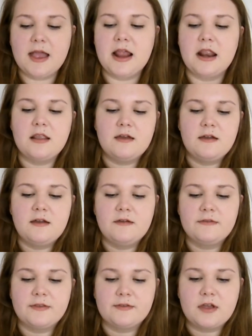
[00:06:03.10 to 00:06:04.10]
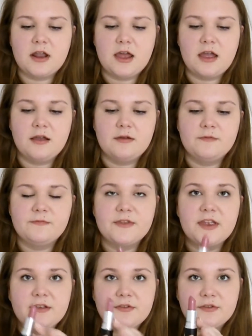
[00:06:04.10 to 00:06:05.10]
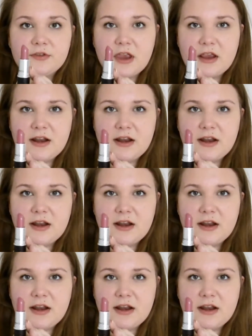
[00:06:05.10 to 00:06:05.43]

I love this colour. It's